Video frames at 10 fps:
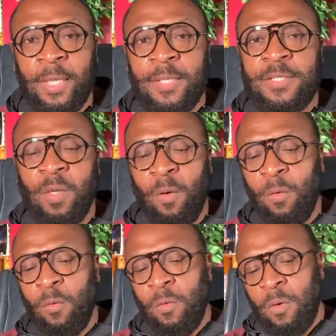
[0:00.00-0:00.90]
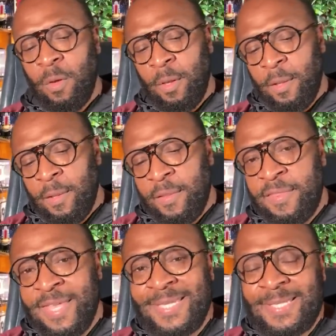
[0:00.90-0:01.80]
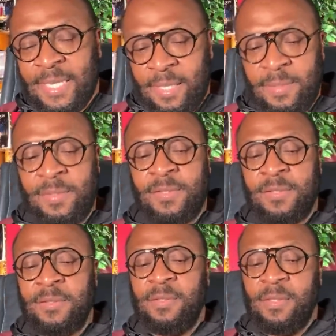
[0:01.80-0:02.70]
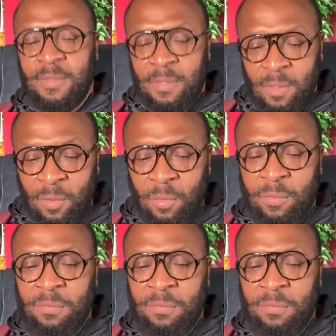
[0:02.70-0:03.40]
So this is, you know,